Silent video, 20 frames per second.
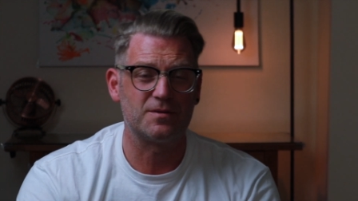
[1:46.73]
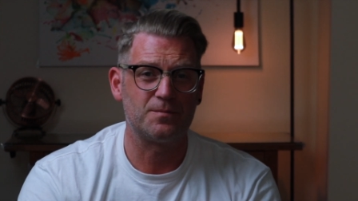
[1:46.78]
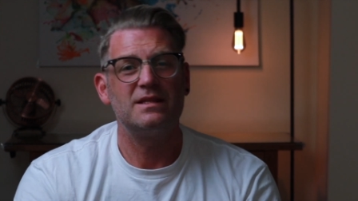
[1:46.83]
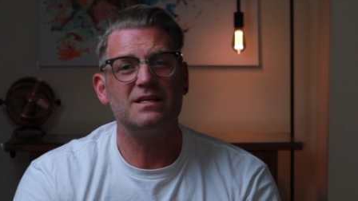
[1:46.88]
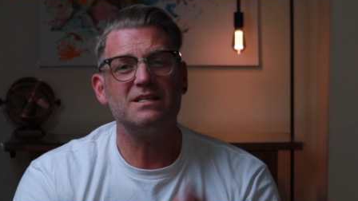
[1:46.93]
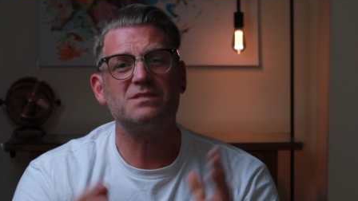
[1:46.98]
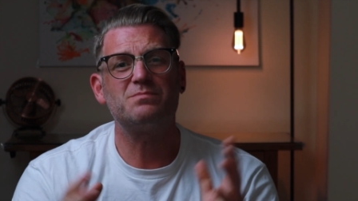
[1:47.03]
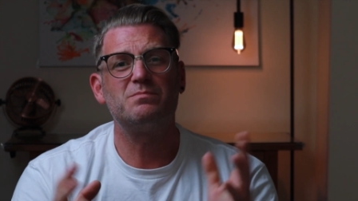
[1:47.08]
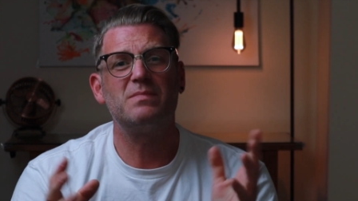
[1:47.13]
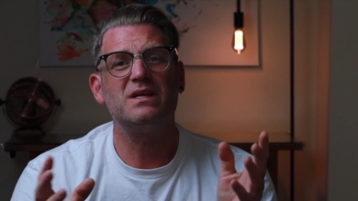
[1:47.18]

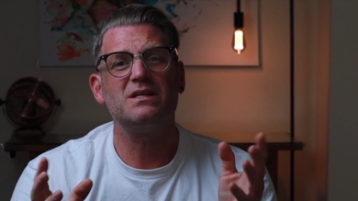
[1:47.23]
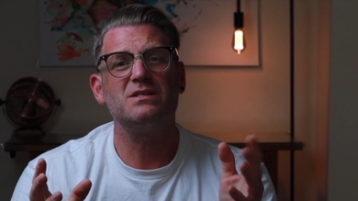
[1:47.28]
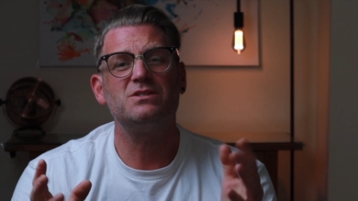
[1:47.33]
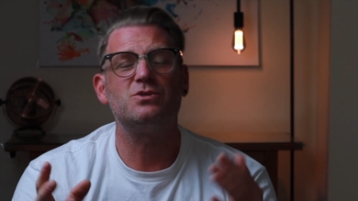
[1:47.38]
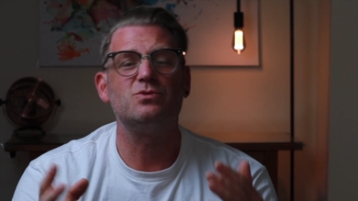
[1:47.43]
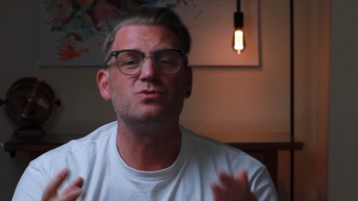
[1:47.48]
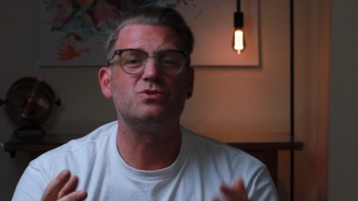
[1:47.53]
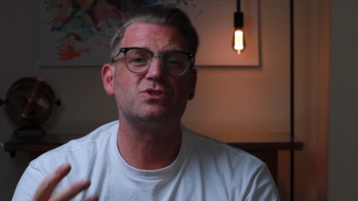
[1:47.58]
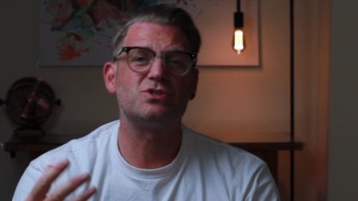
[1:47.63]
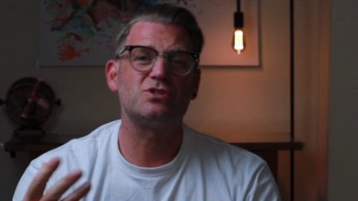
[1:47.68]
This
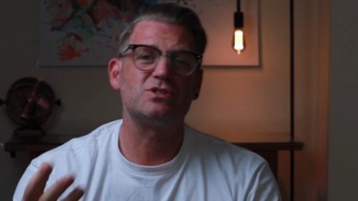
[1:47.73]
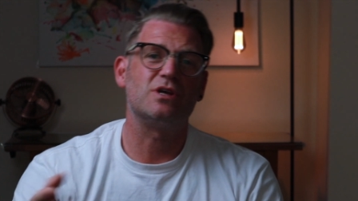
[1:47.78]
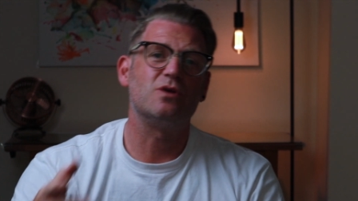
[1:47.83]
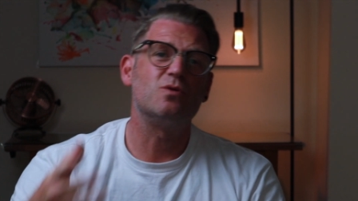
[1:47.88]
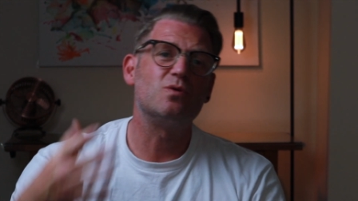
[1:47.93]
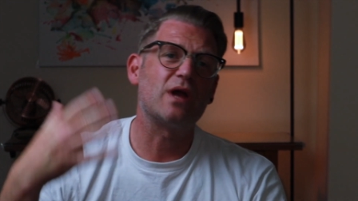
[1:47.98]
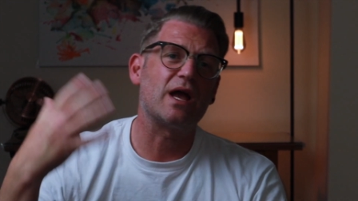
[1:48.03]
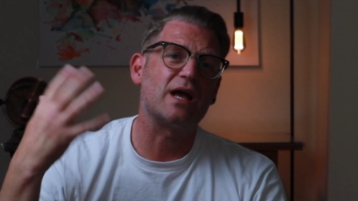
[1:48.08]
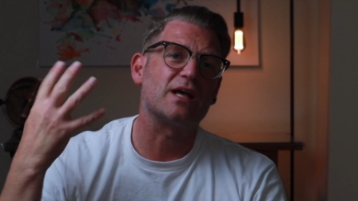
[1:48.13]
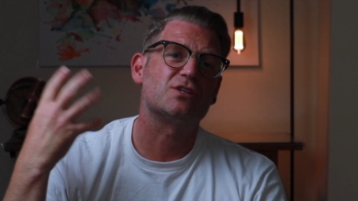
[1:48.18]
means you
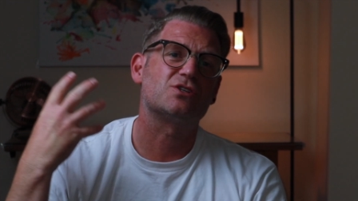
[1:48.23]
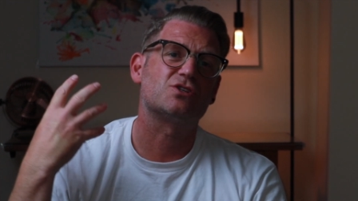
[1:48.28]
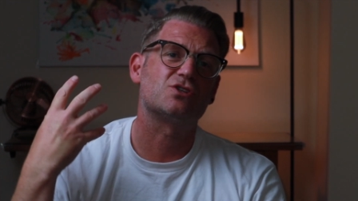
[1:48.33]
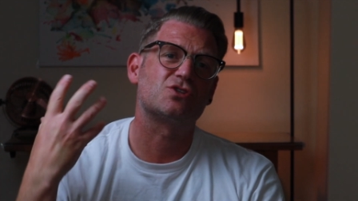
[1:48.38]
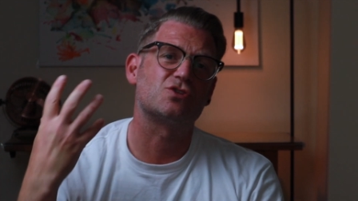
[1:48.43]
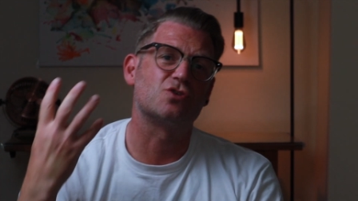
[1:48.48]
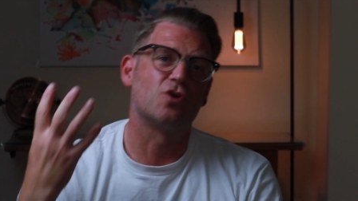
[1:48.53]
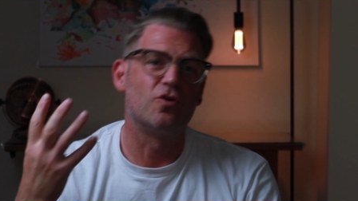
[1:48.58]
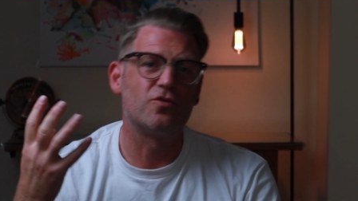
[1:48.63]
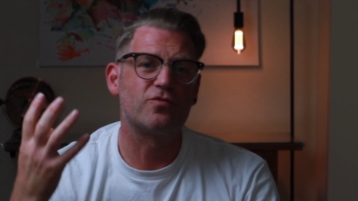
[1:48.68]
still get a
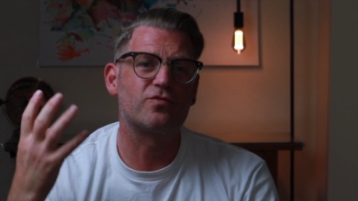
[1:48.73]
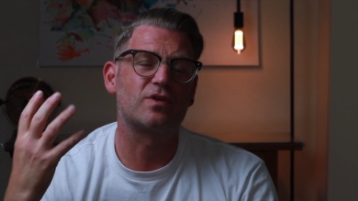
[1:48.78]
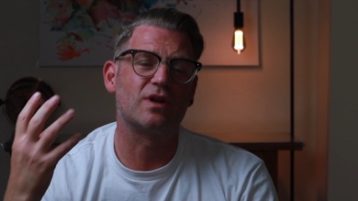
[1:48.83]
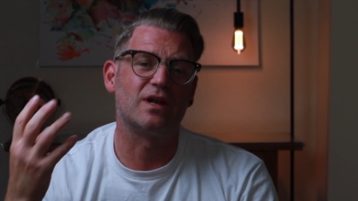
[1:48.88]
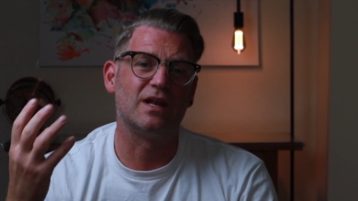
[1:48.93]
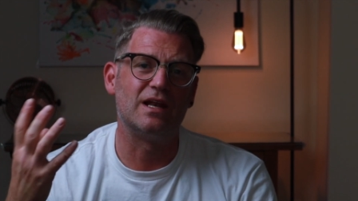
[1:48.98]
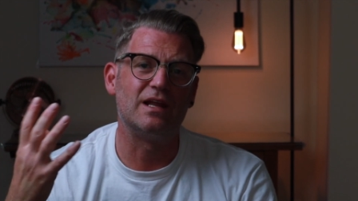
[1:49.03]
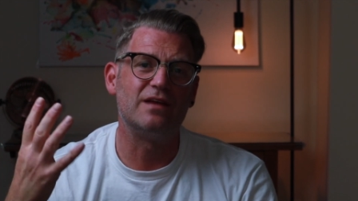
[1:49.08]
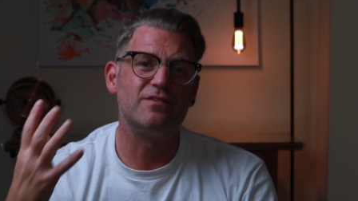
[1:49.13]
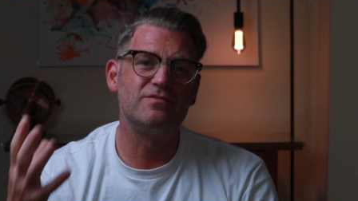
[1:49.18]
soft
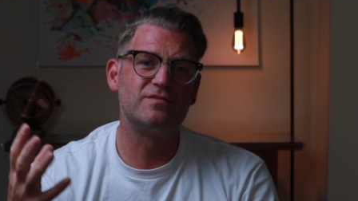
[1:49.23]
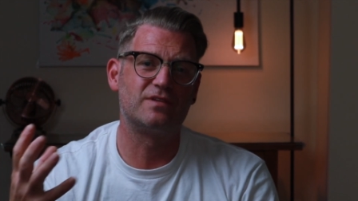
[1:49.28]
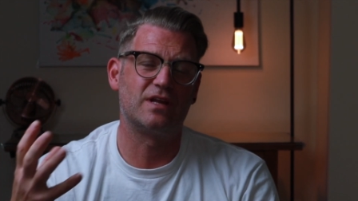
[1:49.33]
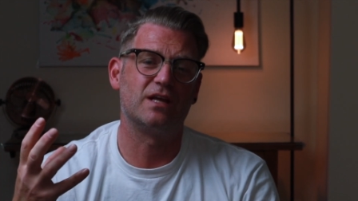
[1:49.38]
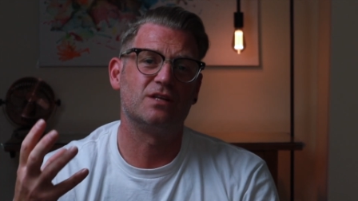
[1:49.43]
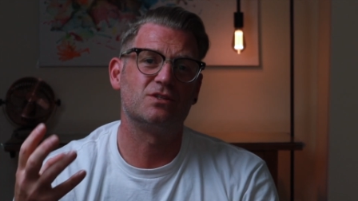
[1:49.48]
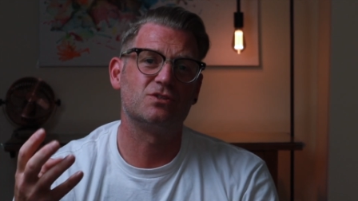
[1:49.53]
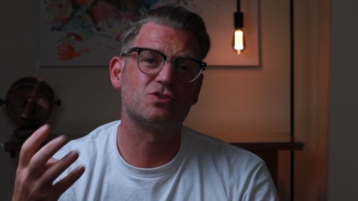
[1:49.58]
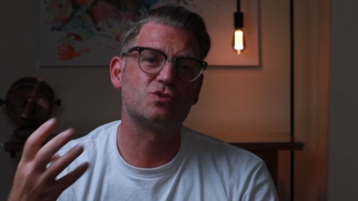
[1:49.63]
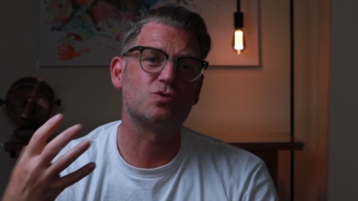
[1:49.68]
lived
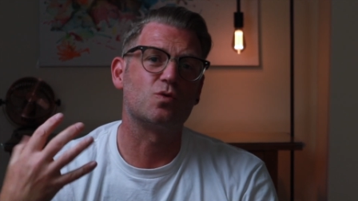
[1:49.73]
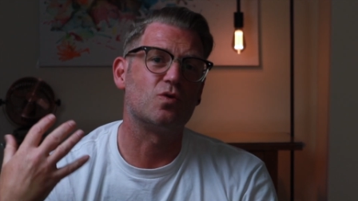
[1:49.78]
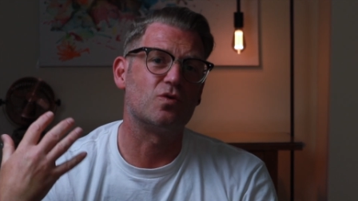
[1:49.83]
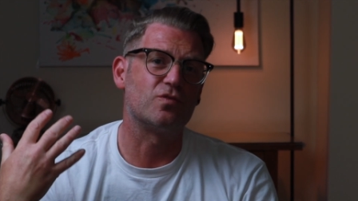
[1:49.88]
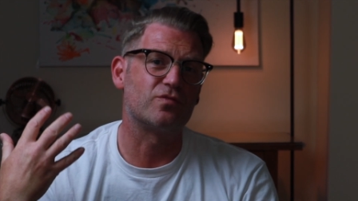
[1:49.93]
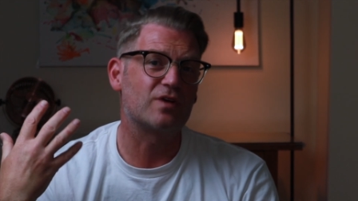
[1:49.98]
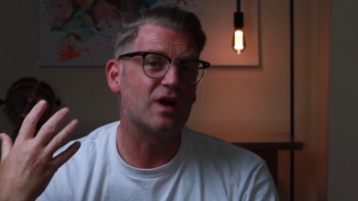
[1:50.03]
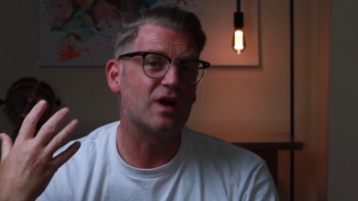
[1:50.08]
in sort of